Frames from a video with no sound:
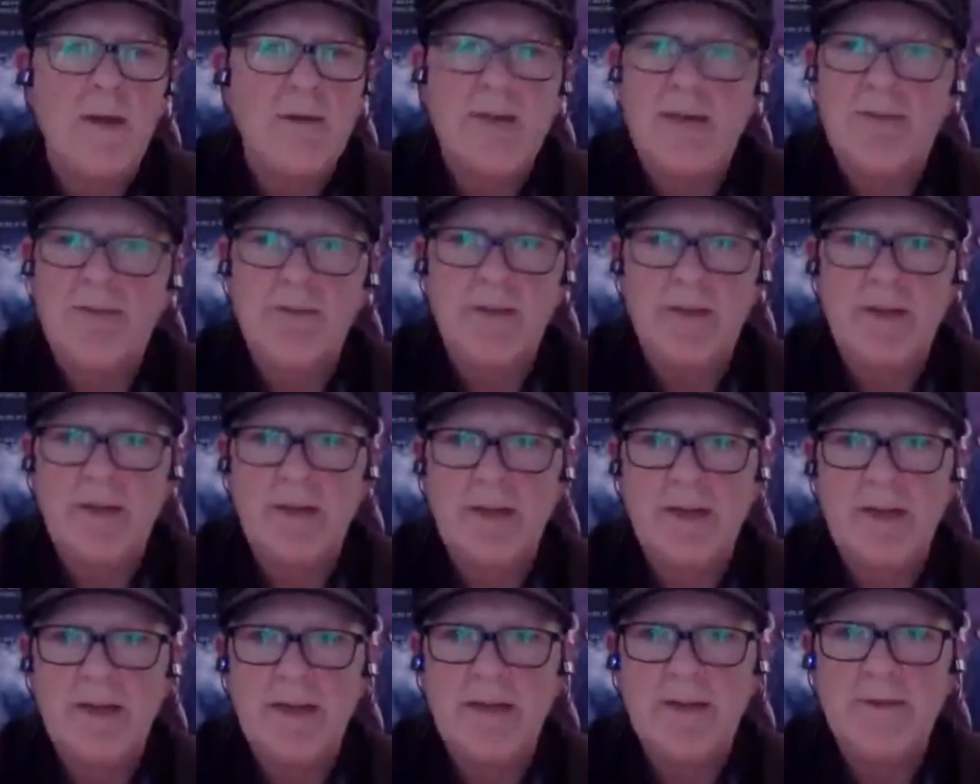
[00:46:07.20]

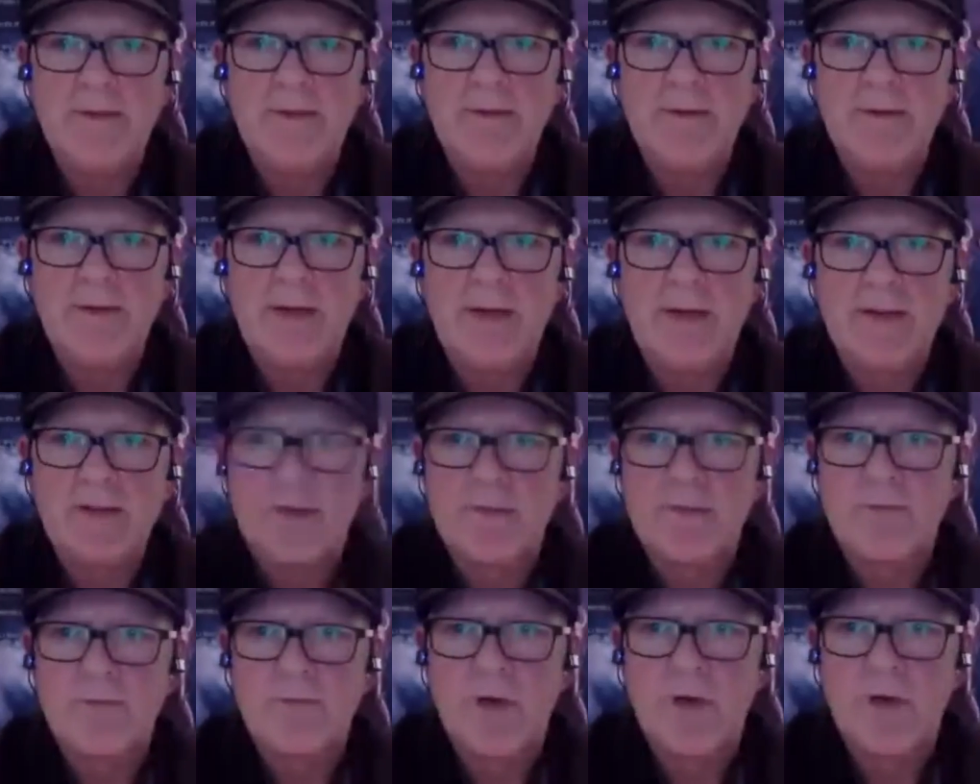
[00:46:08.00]
Definitely, as
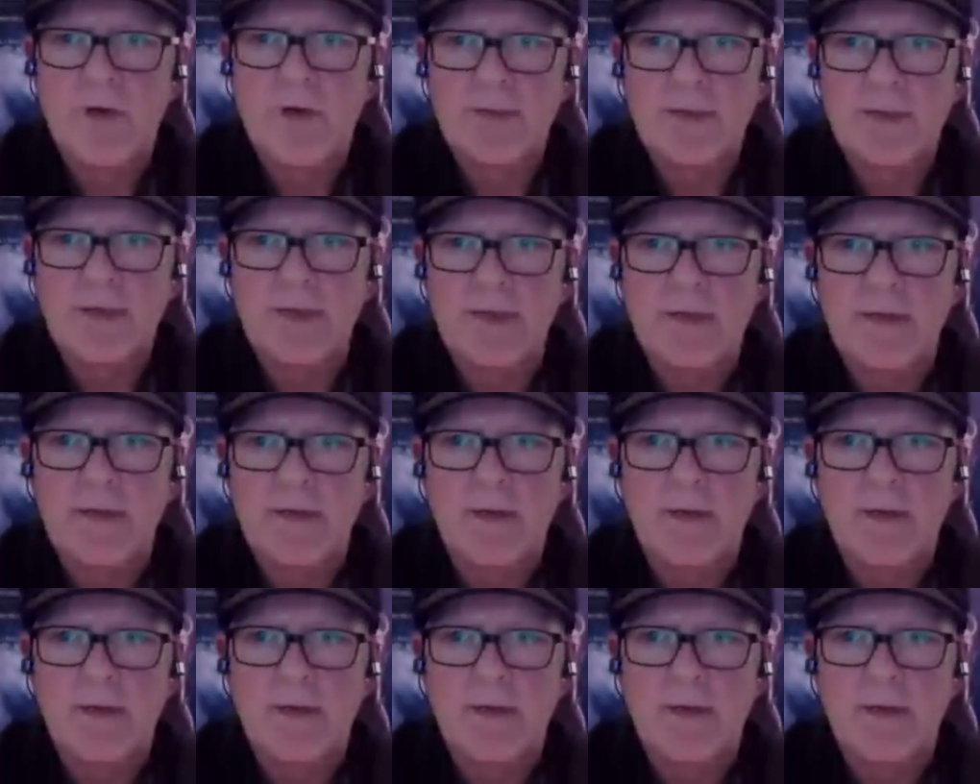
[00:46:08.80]
I'm writing it.